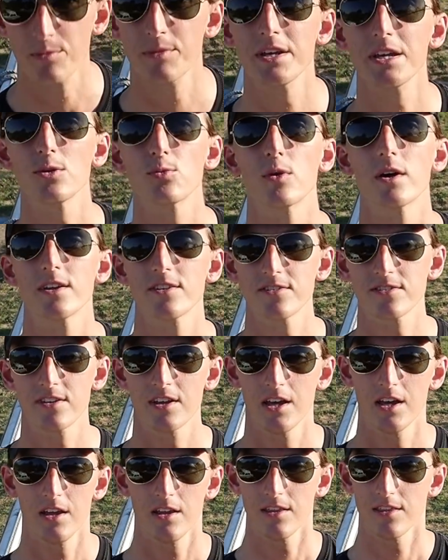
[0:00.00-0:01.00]
me was
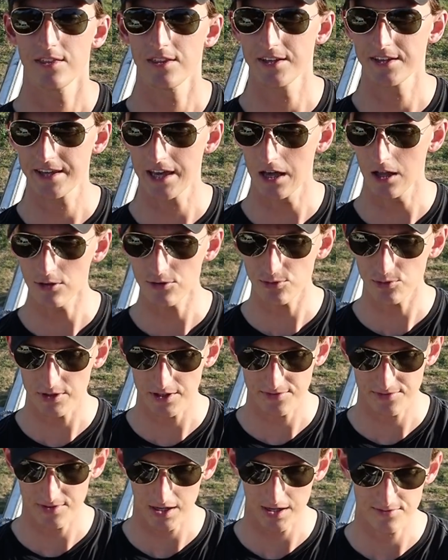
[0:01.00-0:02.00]
The Cal
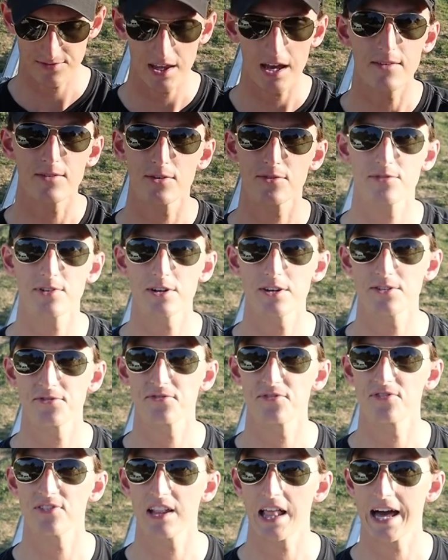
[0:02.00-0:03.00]
25s have a very
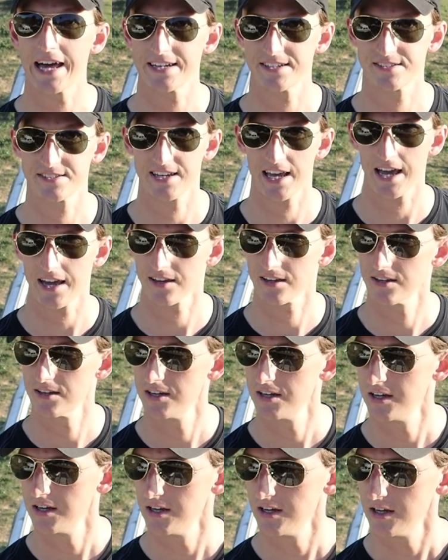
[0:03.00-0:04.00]
flat deck.
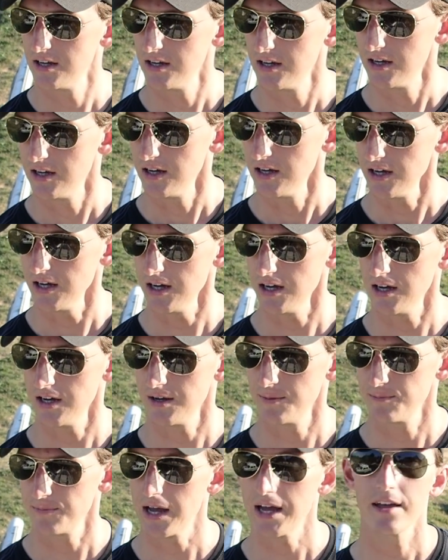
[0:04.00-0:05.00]

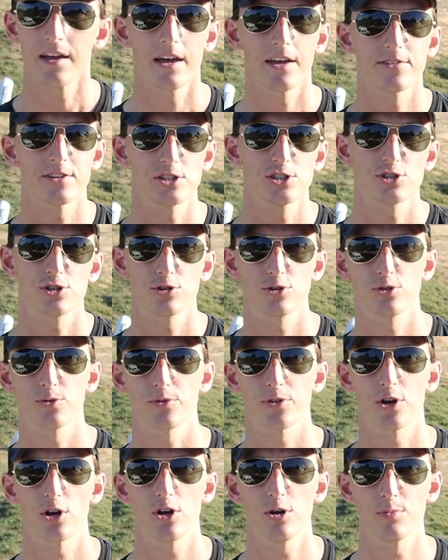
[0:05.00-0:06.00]
As I showed you
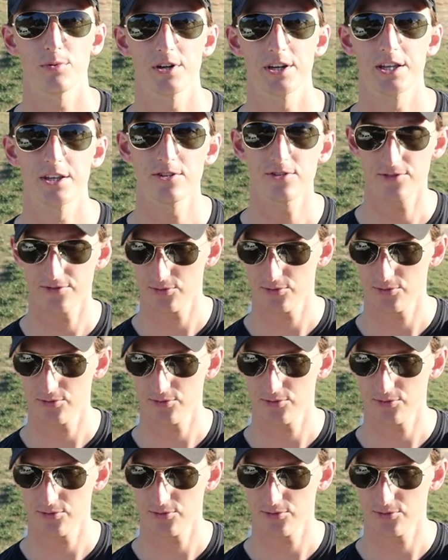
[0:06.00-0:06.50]
with Herbert, his